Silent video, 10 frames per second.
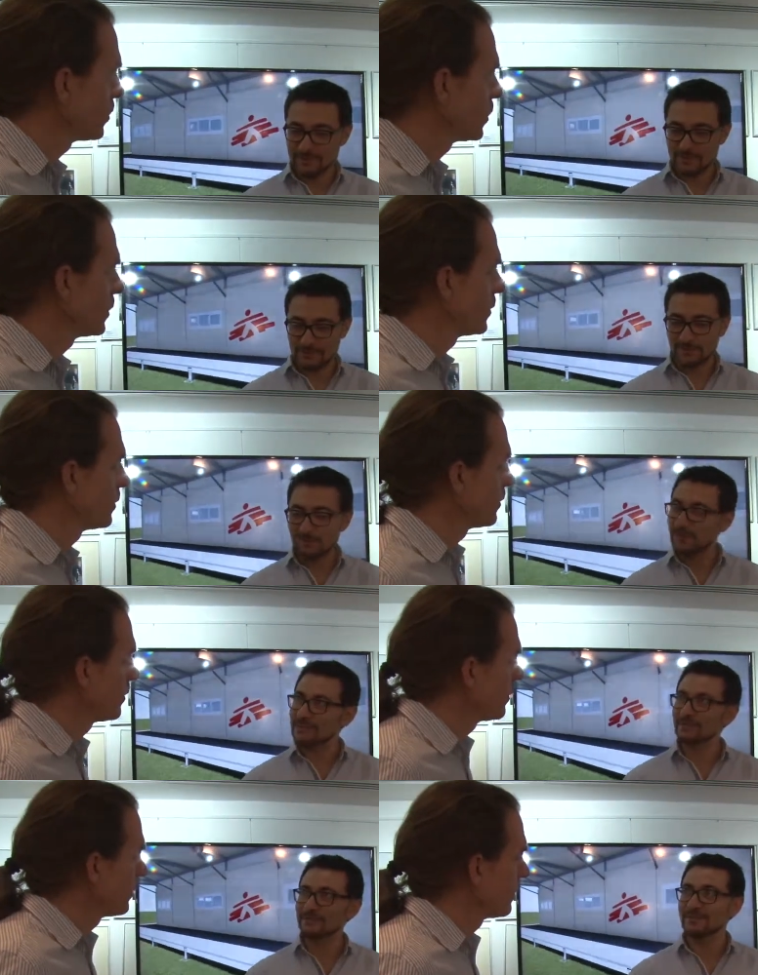Speaker 1: and, and
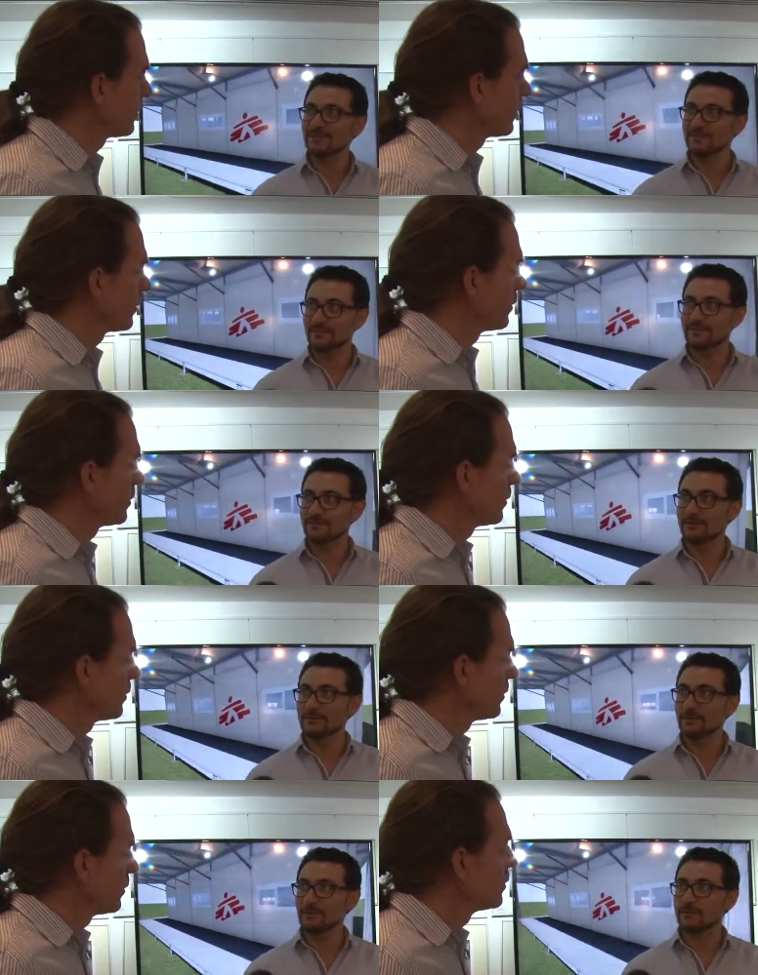complexity in,
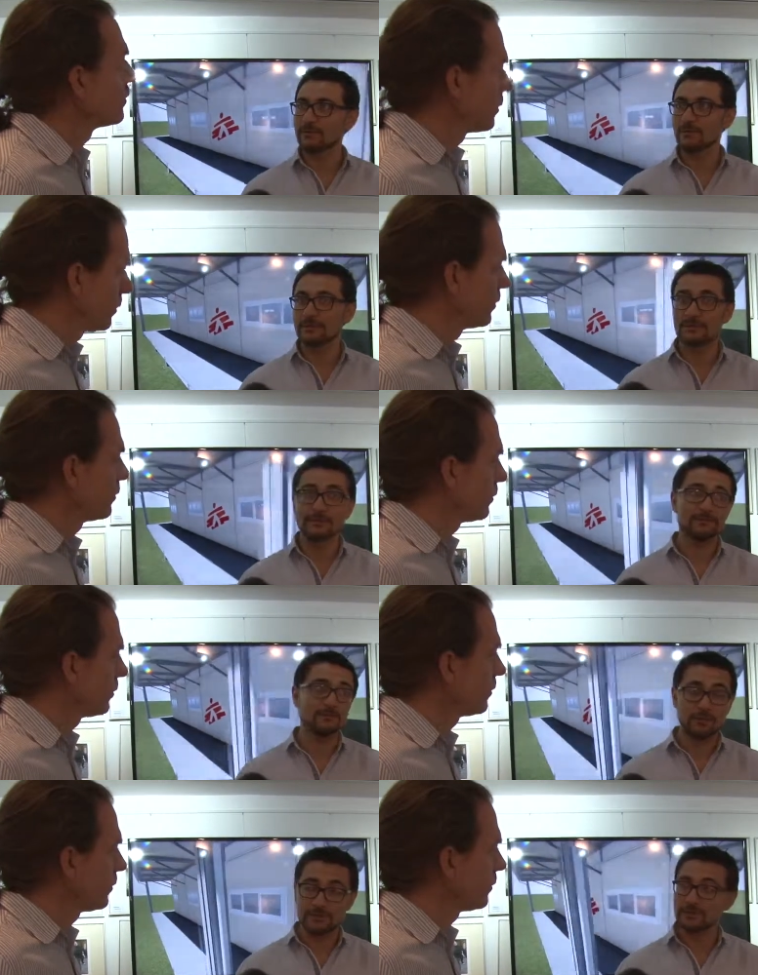in our uh,
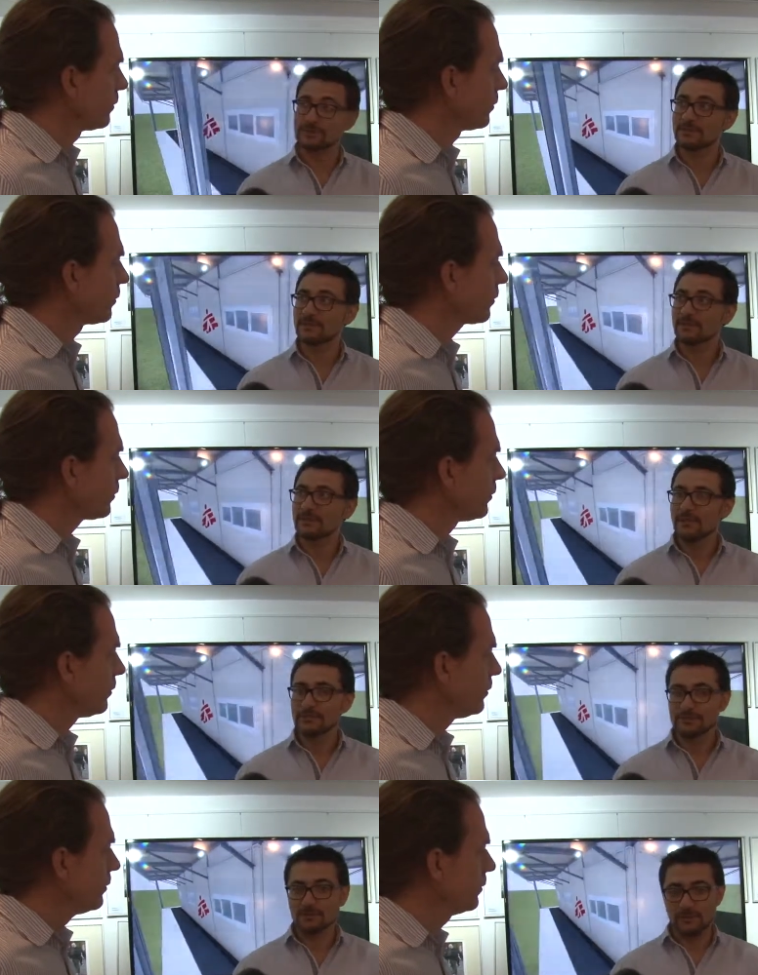projects,
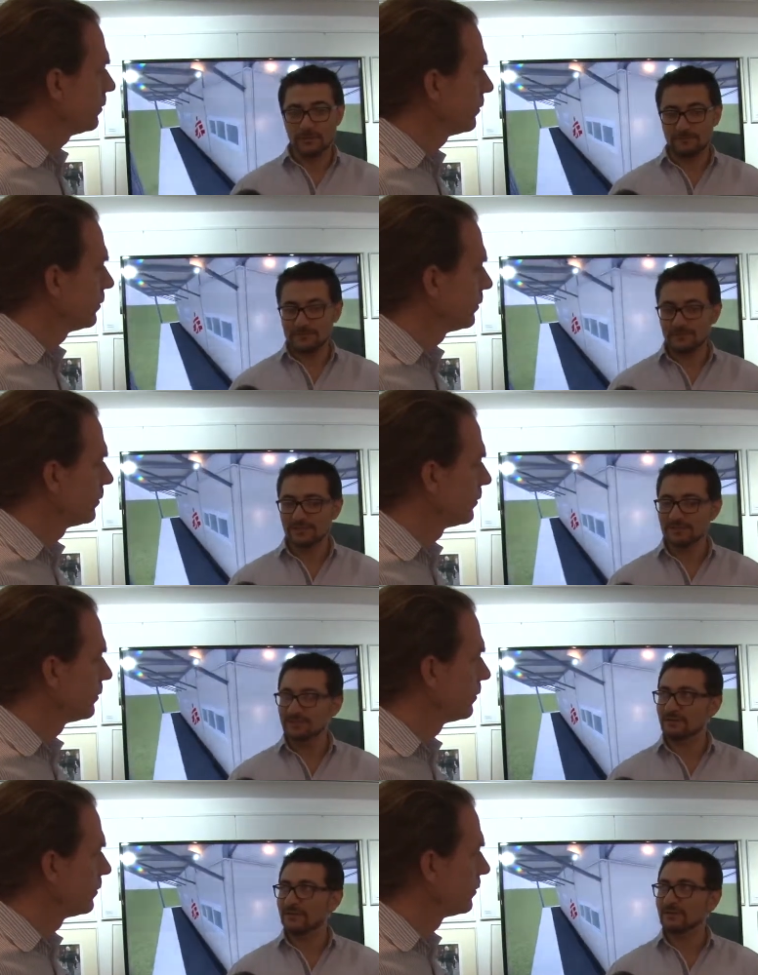and so we need facilities
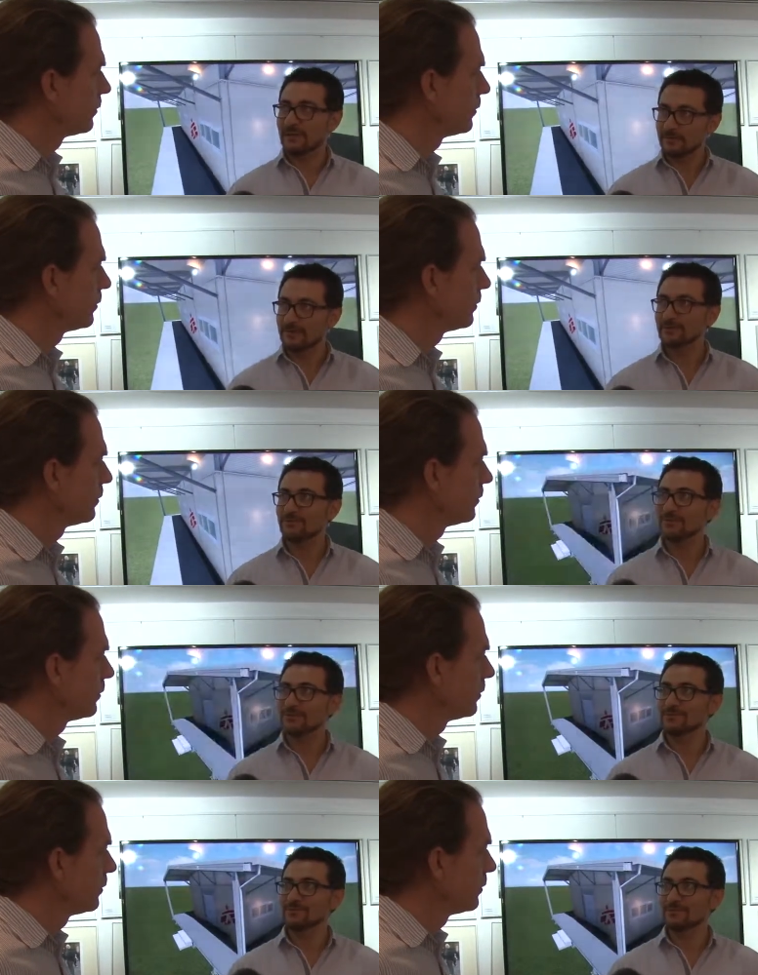that are adapted to
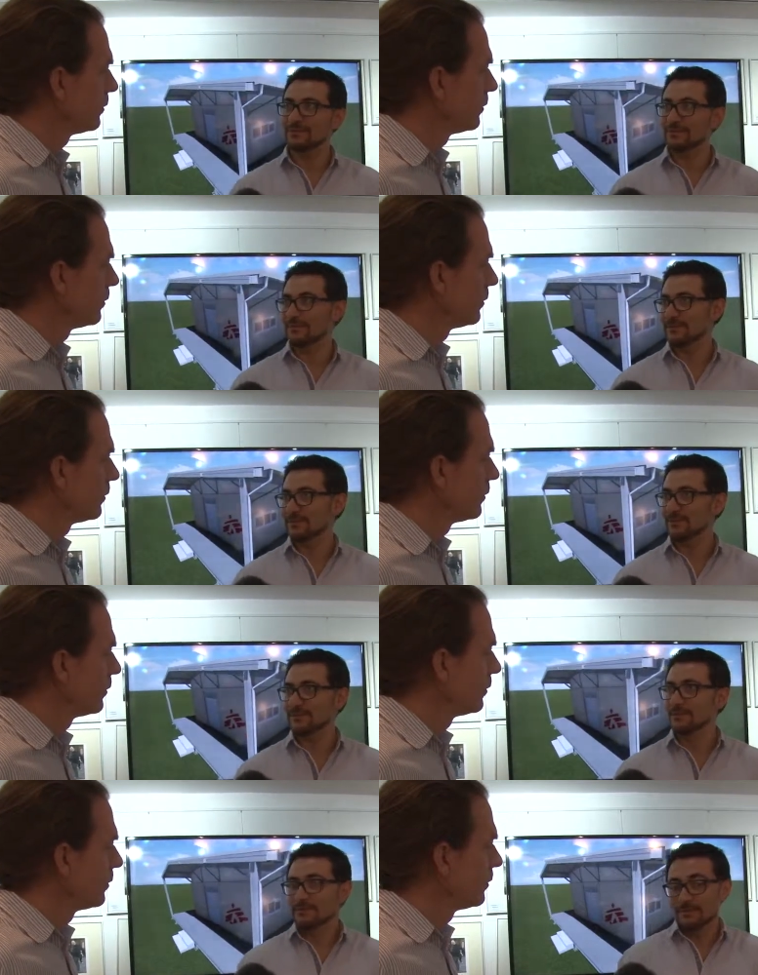those
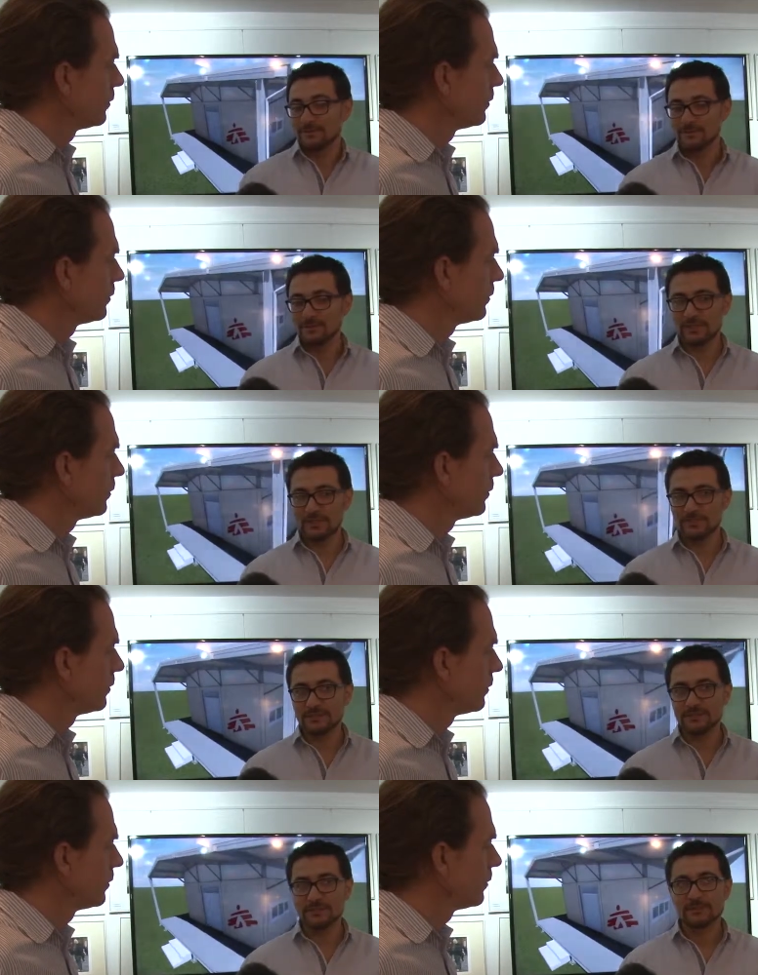
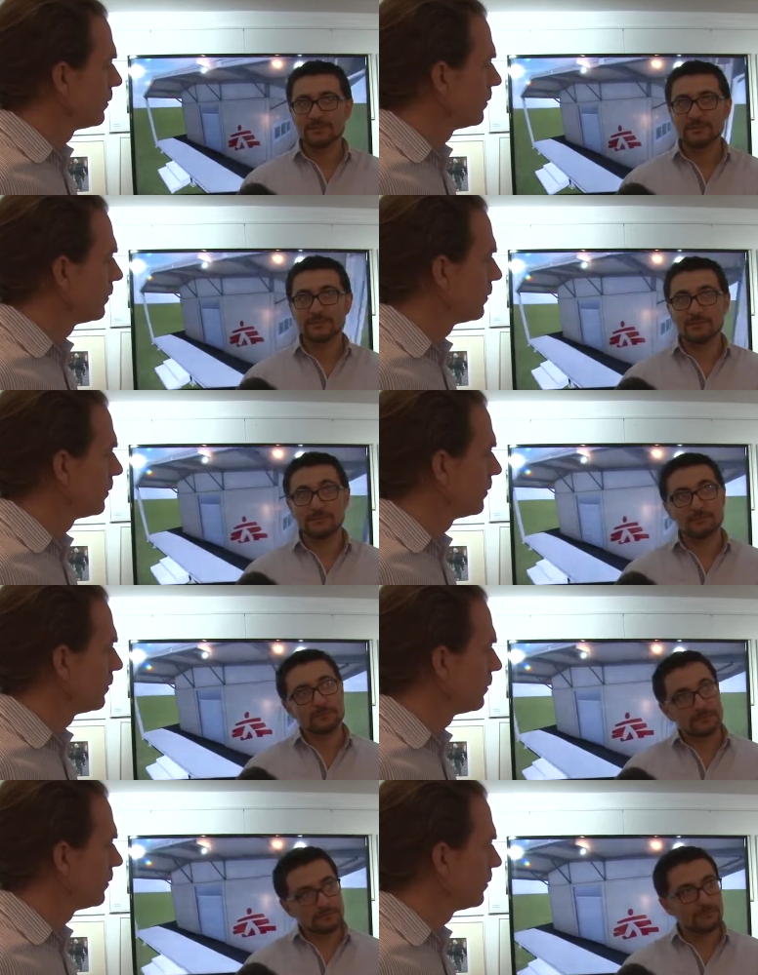challenges, and so
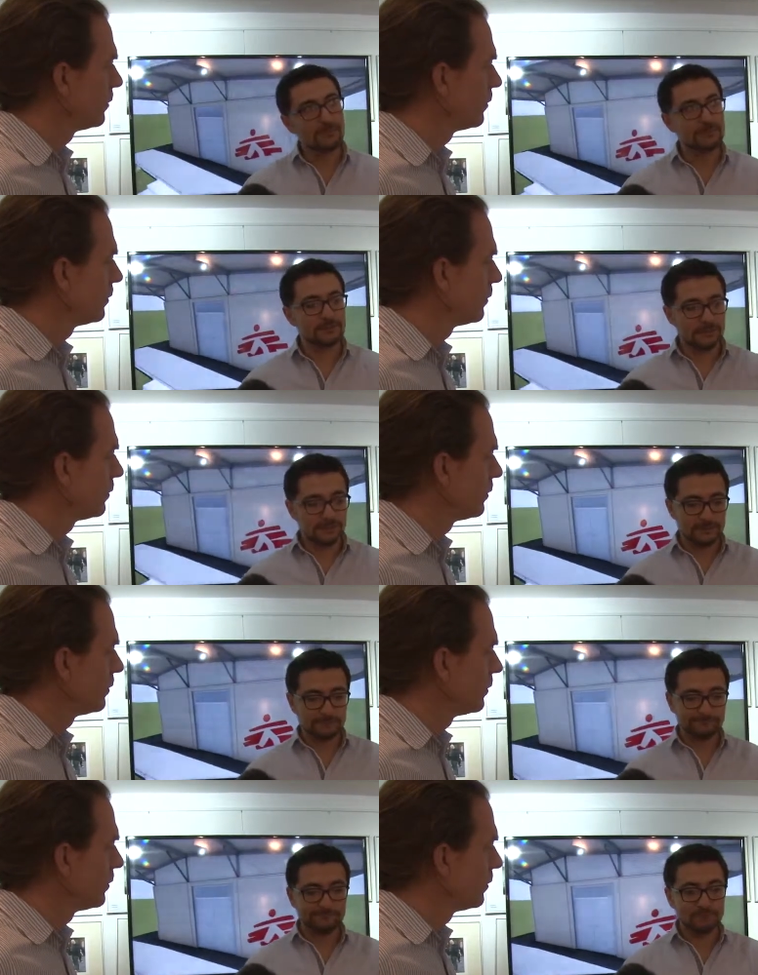we need
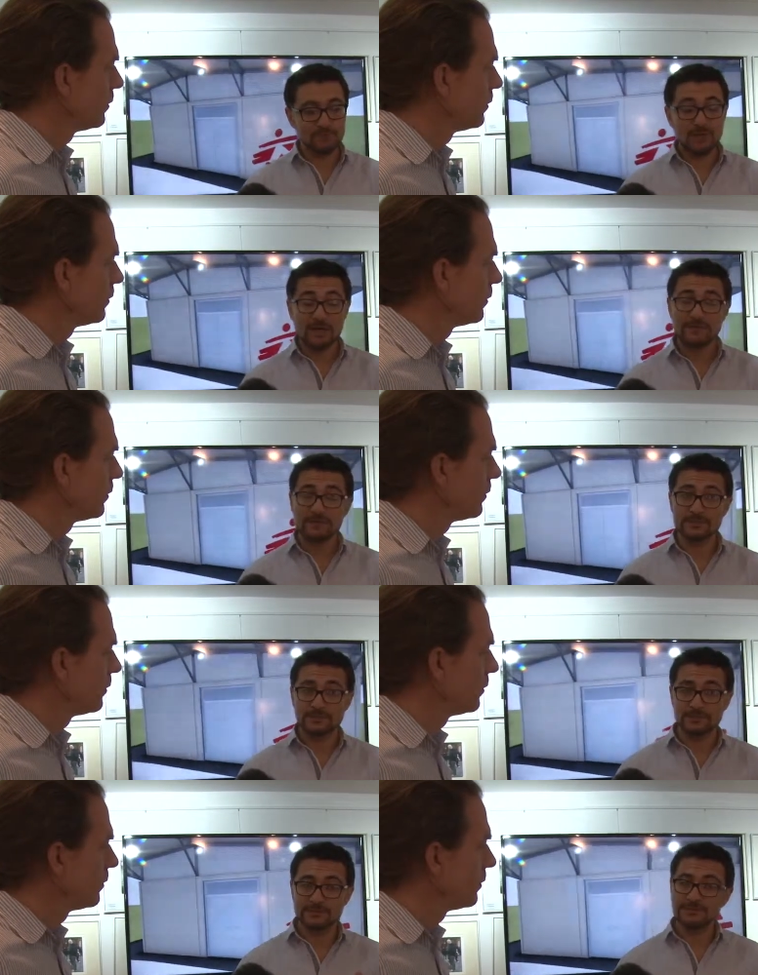um, to have a
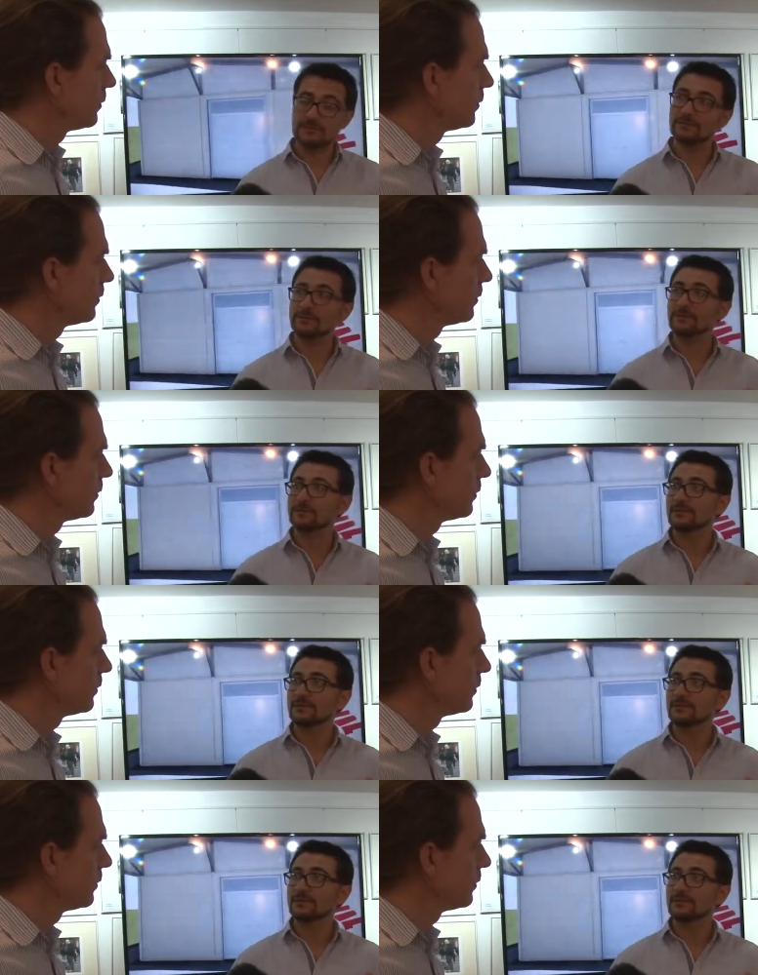certain standard